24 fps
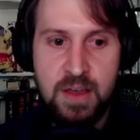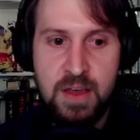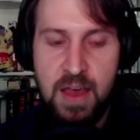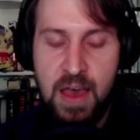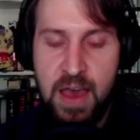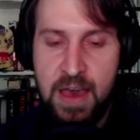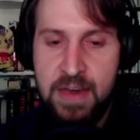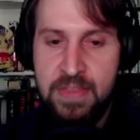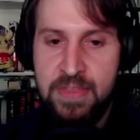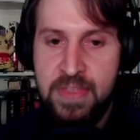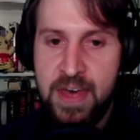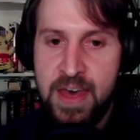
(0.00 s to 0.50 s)

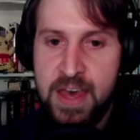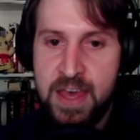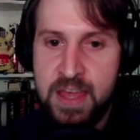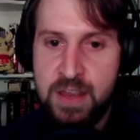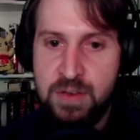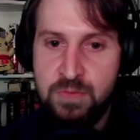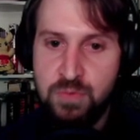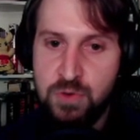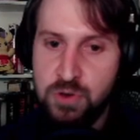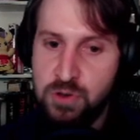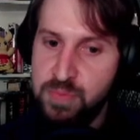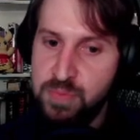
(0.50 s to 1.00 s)
And
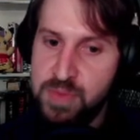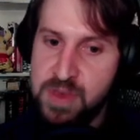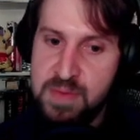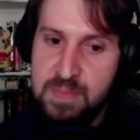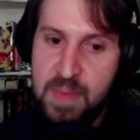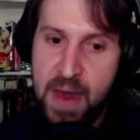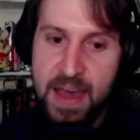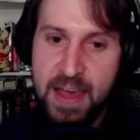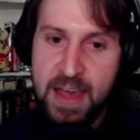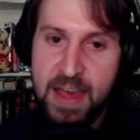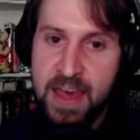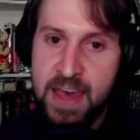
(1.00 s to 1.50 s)
then we'll be
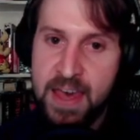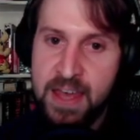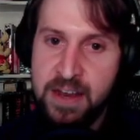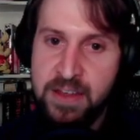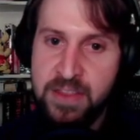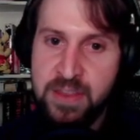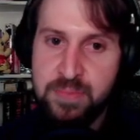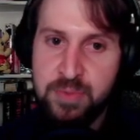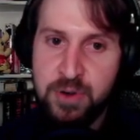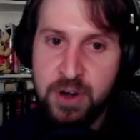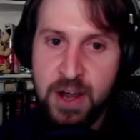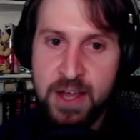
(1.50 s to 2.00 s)
back ahead on the
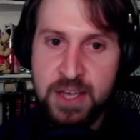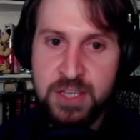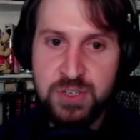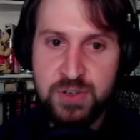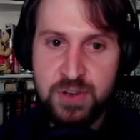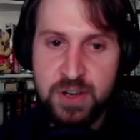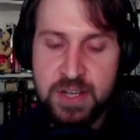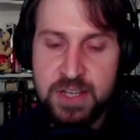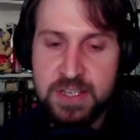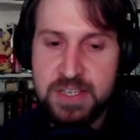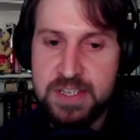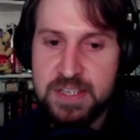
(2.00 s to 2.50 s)
prize
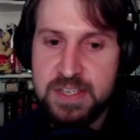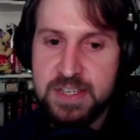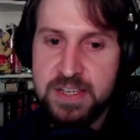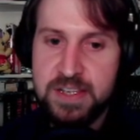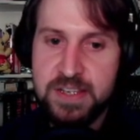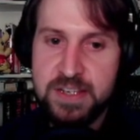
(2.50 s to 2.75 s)
race.